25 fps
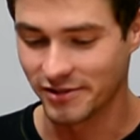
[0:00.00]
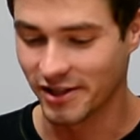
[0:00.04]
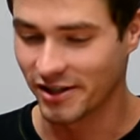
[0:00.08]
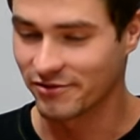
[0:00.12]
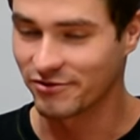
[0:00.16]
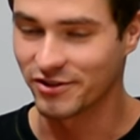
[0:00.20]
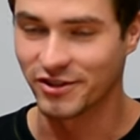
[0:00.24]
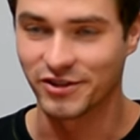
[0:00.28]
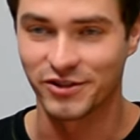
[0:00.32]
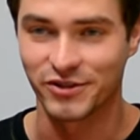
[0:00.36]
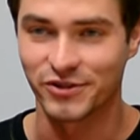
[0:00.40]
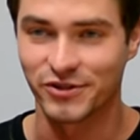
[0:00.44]

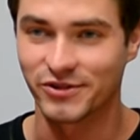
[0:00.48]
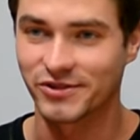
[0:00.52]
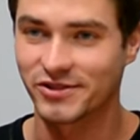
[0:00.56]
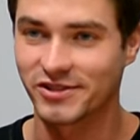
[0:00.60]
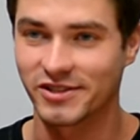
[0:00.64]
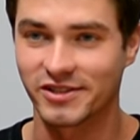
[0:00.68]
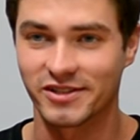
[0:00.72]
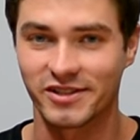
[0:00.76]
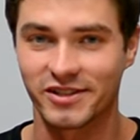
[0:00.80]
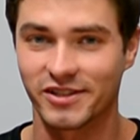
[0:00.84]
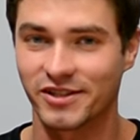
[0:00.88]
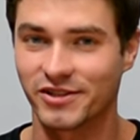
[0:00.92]
haven't used
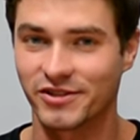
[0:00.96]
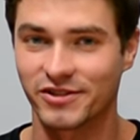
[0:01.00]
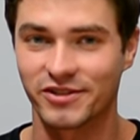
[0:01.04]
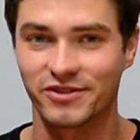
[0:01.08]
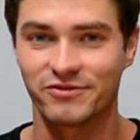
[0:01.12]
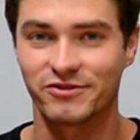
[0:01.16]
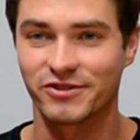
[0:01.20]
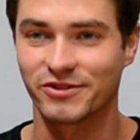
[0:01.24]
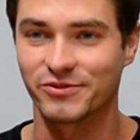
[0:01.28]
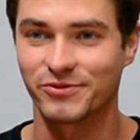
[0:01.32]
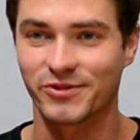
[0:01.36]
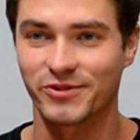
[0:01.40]
it here
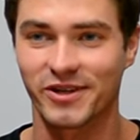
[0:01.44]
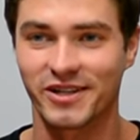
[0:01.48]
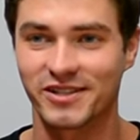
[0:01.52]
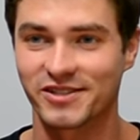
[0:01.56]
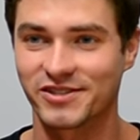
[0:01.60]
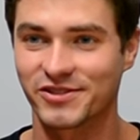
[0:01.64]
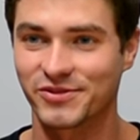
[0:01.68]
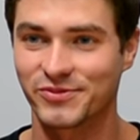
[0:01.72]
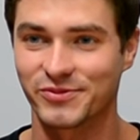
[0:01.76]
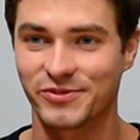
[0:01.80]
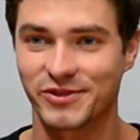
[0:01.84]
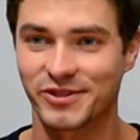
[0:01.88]
even
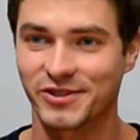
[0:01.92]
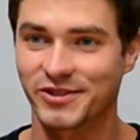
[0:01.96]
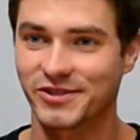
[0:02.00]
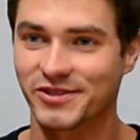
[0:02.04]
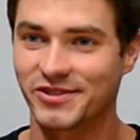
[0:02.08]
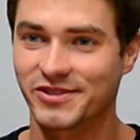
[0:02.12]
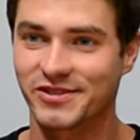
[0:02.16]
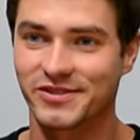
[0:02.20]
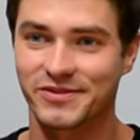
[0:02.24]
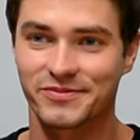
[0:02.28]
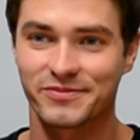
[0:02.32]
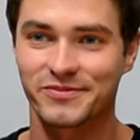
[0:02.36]
once
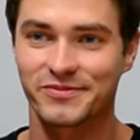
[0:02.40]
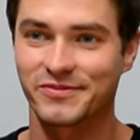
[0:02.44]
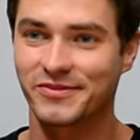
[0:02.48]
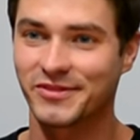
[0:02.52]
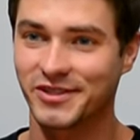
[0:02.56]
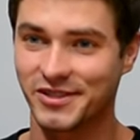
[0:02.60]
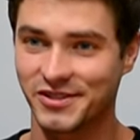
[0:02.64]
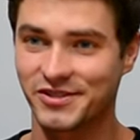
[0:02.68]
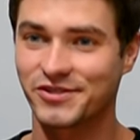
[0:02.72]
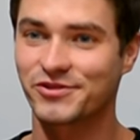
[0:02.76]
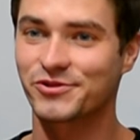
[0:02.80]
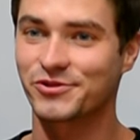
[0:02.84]
because
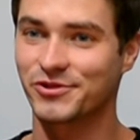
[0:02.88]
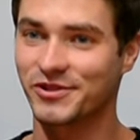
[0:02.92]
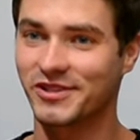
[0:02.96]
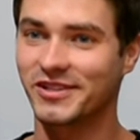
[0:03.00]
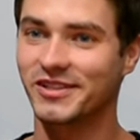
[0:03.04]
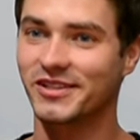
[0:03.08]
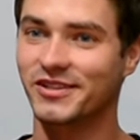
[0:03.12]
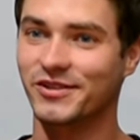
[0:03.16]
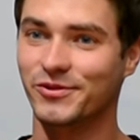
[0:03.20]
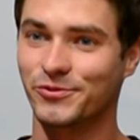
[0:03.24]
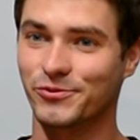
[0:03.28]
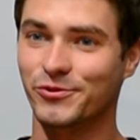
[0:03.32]
it's
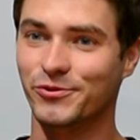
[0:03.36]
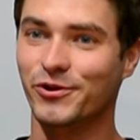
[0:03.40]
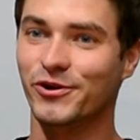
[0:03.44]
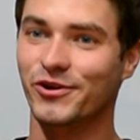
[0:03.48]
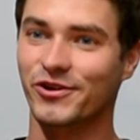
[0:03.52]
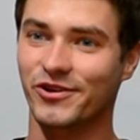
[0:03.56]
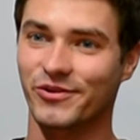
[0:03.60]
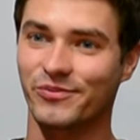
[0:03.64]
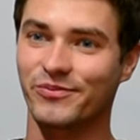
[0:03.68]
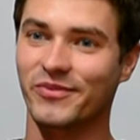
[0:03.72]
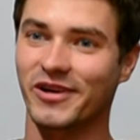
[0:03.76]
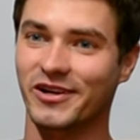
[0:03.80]
really
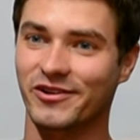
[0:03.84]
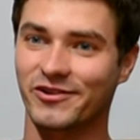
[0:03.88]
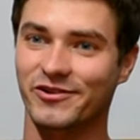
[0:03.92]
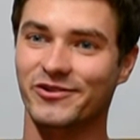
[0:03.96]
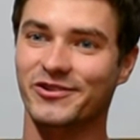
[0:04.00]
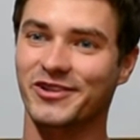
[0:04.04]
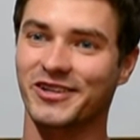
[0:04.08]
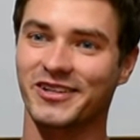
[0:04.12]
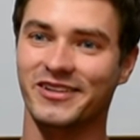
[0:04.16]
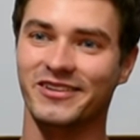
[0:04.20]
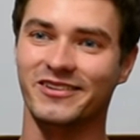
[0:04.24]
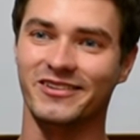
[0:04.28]
warmer
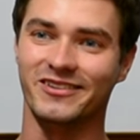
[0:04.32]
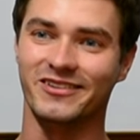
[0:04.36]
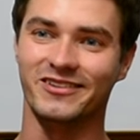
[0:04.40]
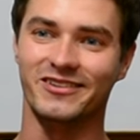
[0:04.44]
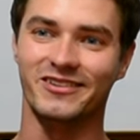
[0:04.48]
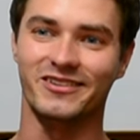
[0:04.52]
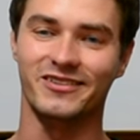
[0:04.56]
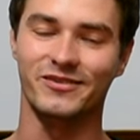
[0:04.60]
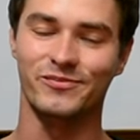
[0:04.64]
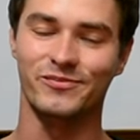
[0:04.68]
than in